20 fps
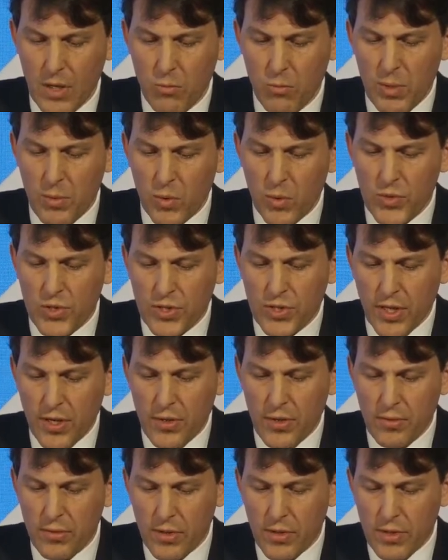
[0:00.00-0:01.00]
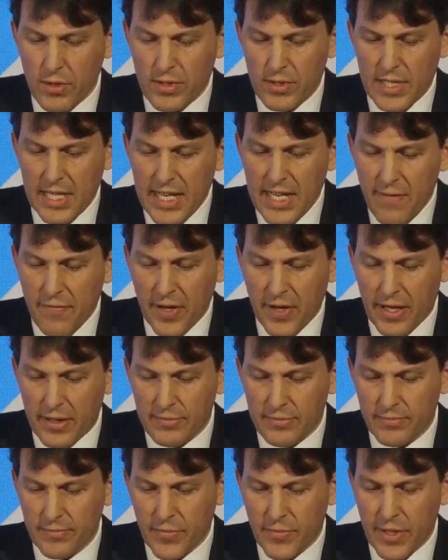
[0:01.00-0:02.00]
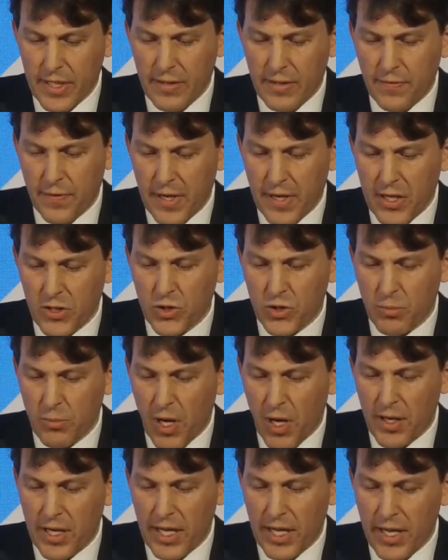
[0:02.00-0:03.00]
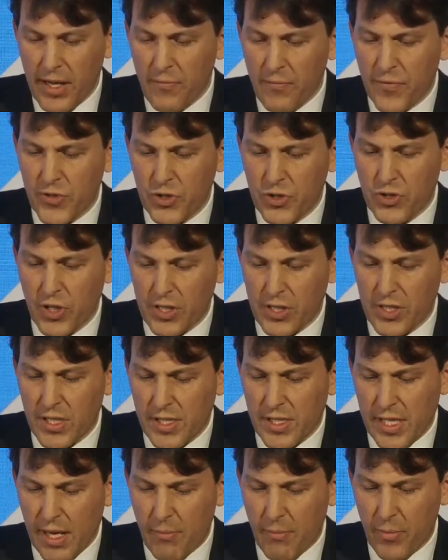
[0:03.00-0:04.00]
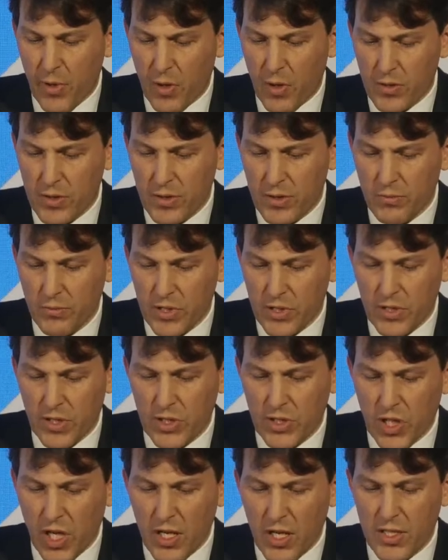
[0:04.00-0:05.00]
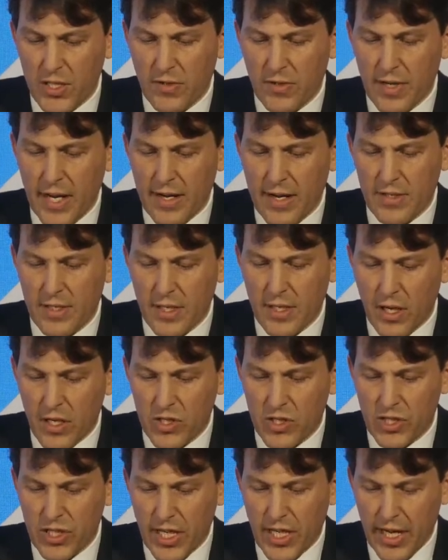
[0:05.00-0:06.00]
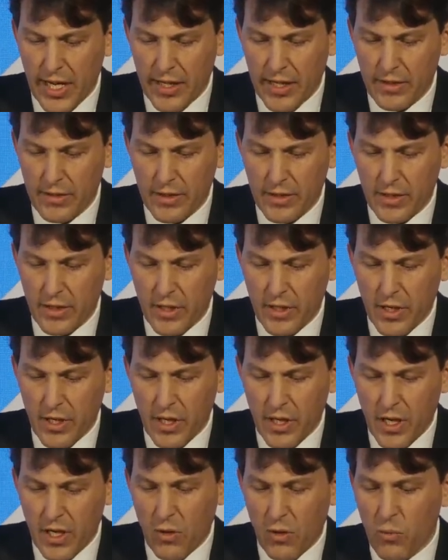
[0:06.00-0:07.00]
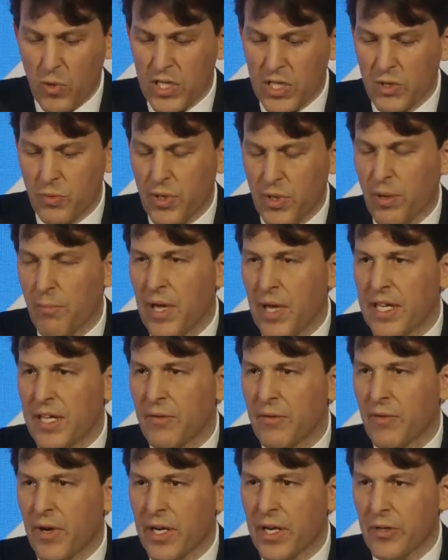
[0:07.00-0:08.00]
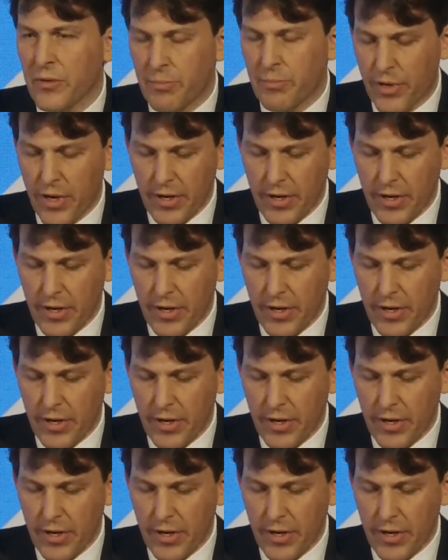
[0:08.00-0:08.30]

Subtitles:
We will also deliver the financial market infrastructure sandbox, which the Chancellor announced last year, and on which we are making very good